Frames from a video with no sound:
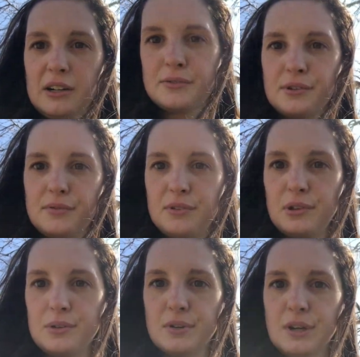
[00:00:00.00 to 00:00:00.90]
so if
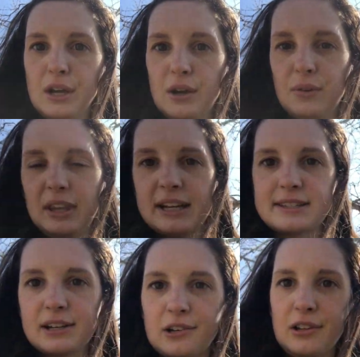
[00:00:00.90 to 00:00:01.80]
you would like
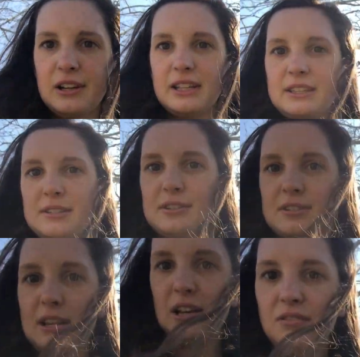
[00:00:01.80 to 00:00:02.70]
to go look at this
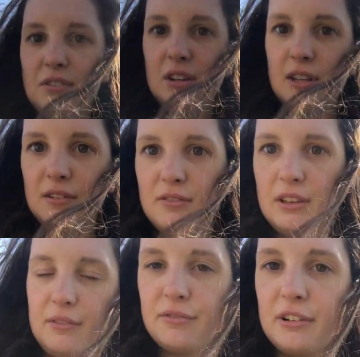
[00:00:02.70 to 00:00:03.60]
yourself,
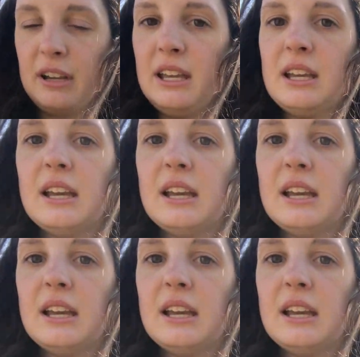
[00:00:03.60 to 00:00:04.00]
feel free.